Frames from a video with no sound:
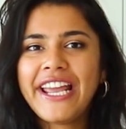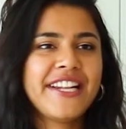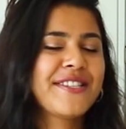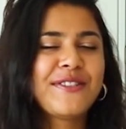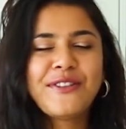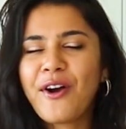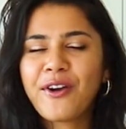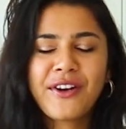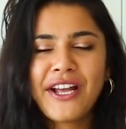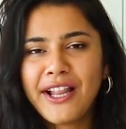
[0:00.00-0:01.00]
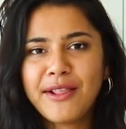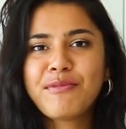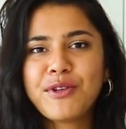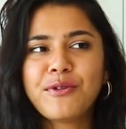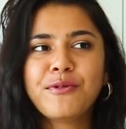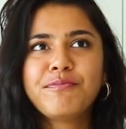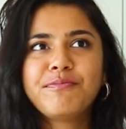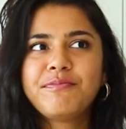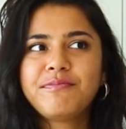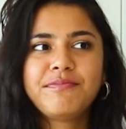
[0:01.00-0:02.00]
It's not going to help you
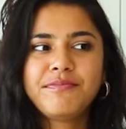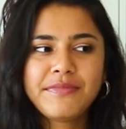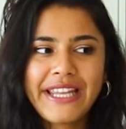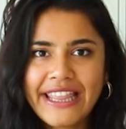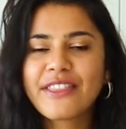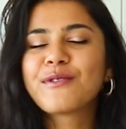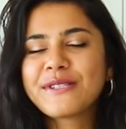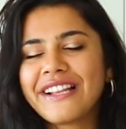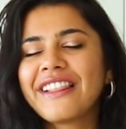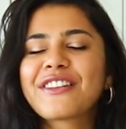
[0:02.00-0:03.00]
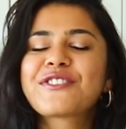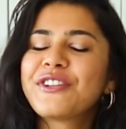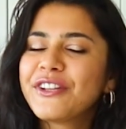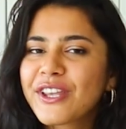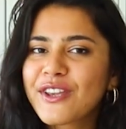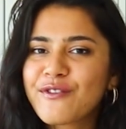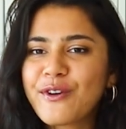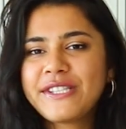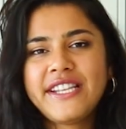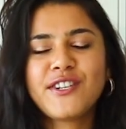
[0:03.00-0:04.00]
get the result that you're looking for,
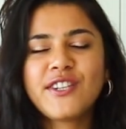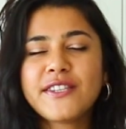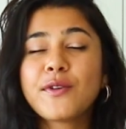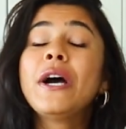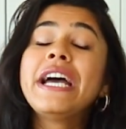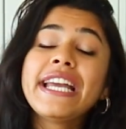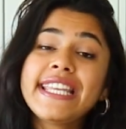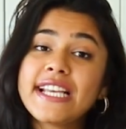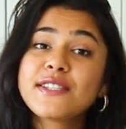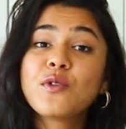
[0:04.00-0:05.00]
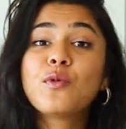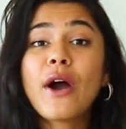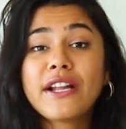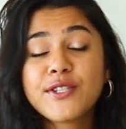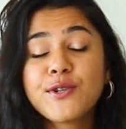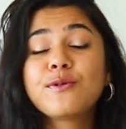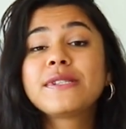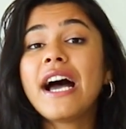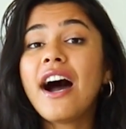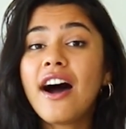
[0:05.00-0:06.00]
essentially. So yes, while tools
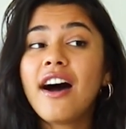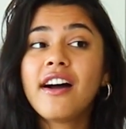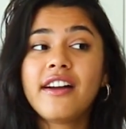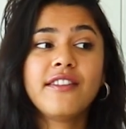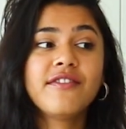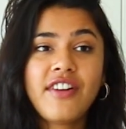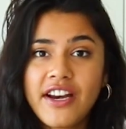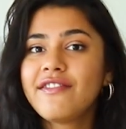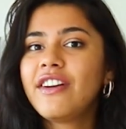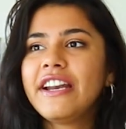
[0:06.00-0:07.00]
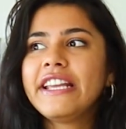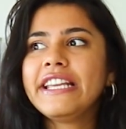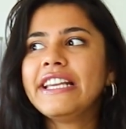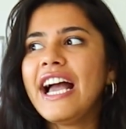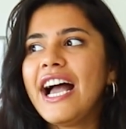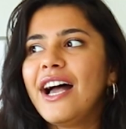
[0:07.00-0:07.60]
are very, very